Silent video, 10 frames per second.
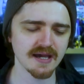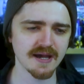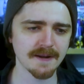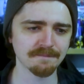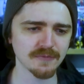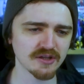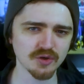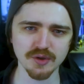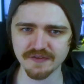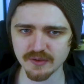Um, I
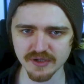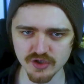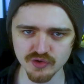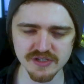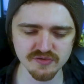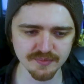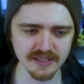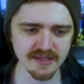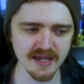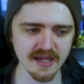don't know if anyone agrees with
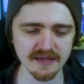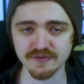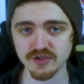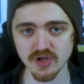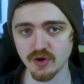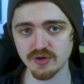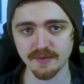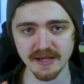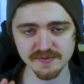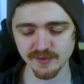me there. If you don't,
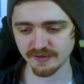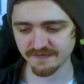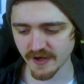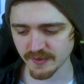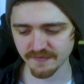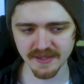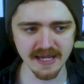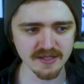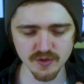I'm absolutely fine with that.